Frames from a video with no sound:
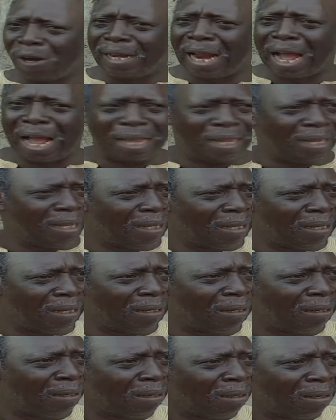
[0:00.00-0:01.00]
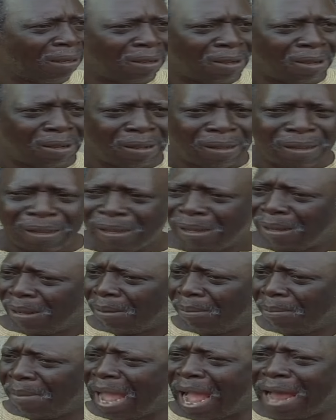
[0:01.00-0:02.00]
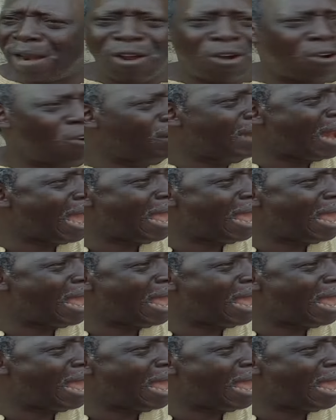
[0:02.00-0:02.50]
go die? Me, I no go